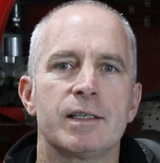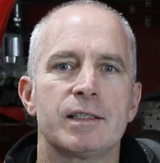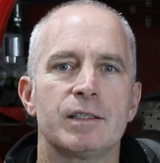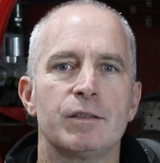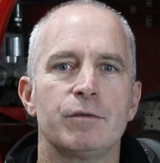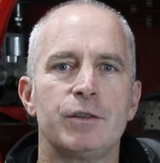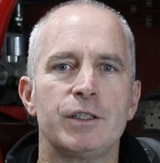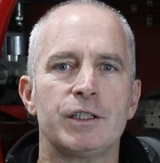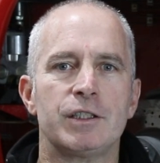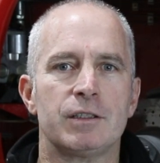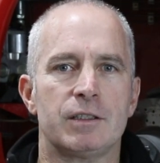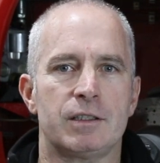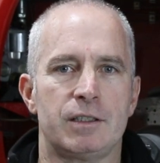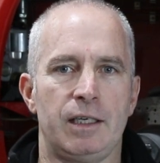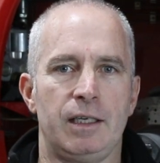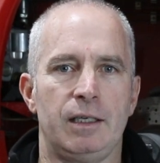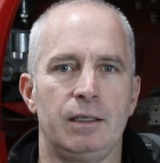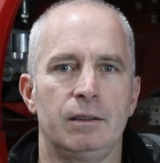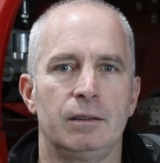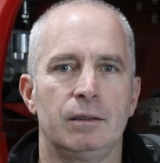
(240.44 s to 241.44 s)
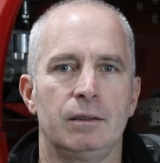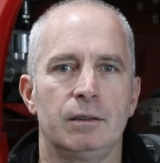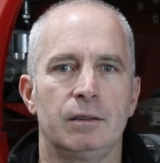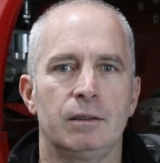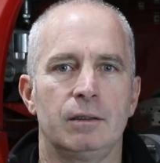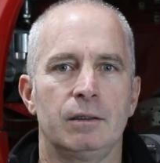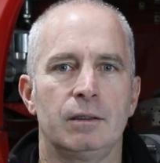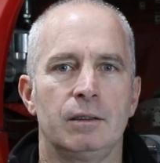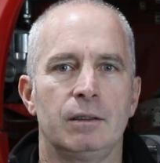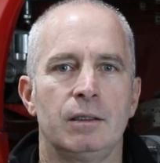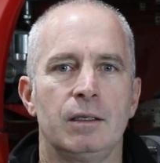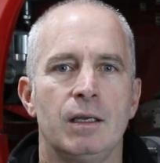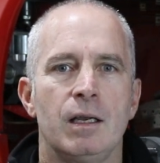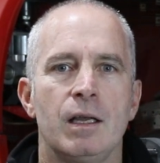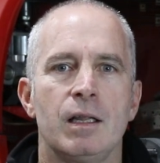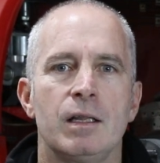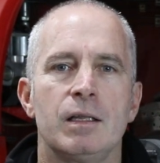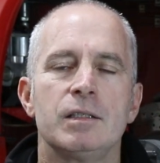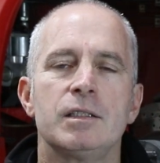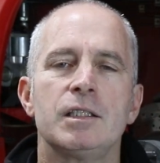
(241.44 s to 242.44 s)
its efficiency.
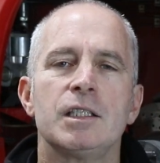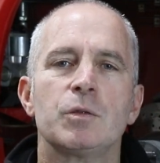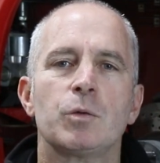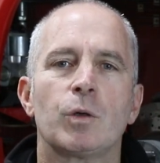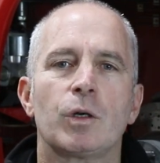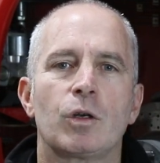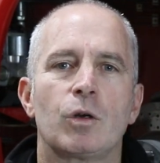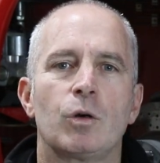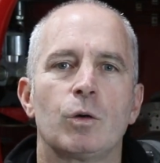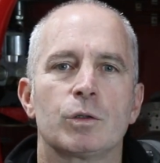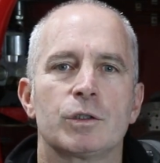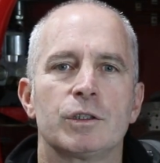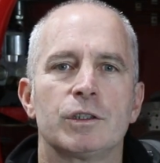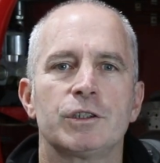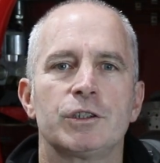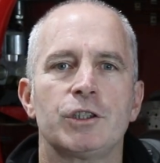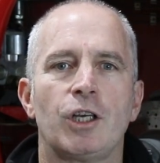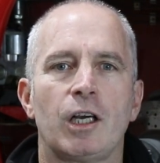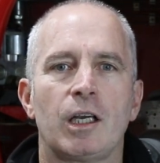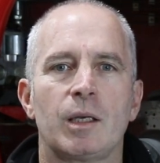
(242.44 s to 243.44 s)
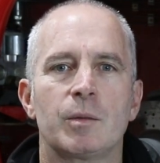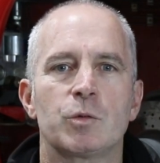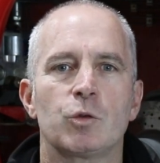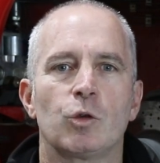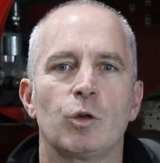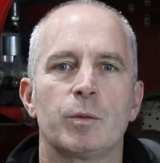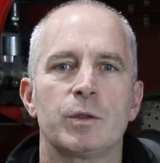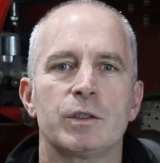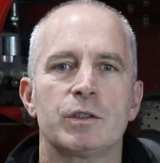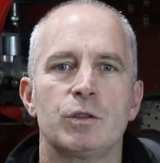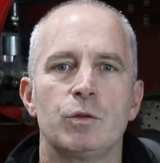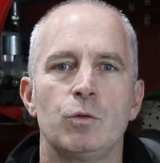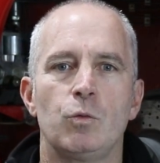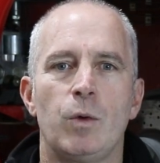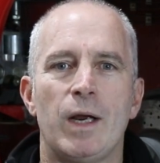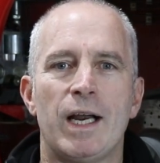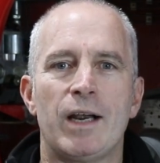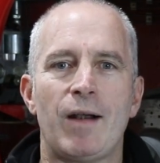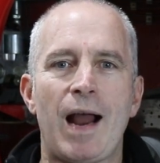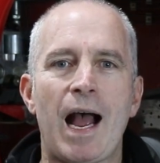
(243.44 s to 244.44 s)
This is what causes shock absorbers to
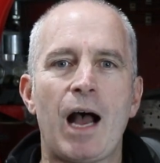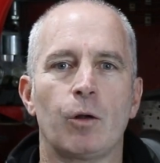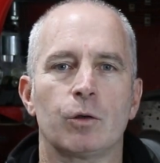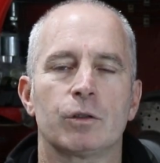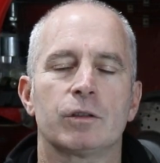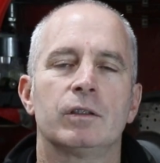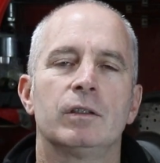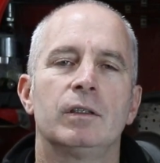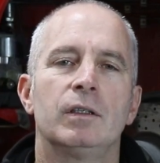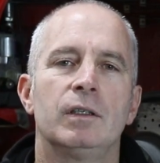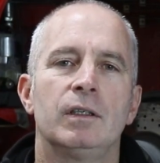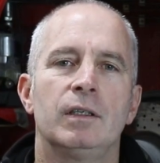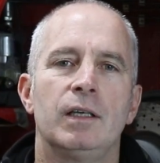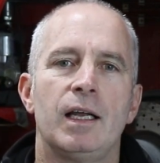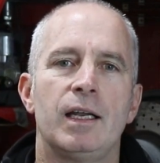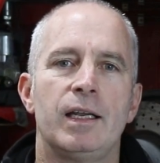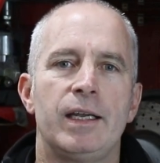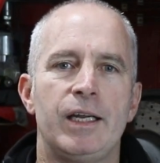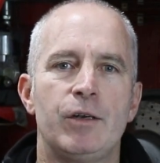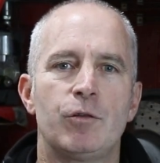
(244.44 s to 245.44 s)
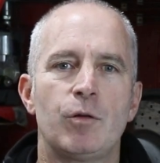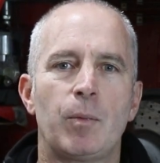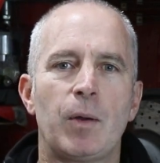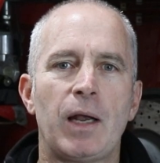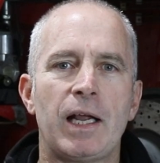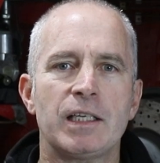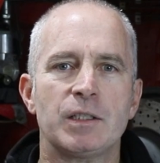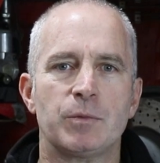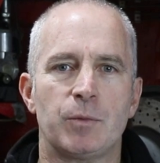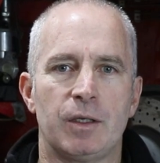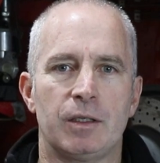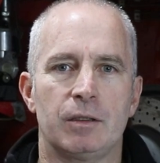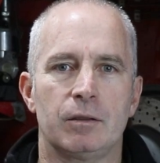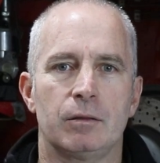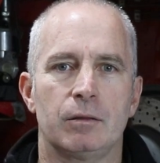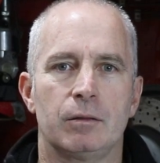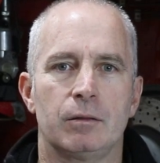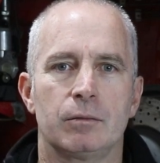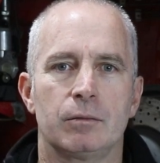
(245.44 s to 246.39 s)
wear out and need replacement.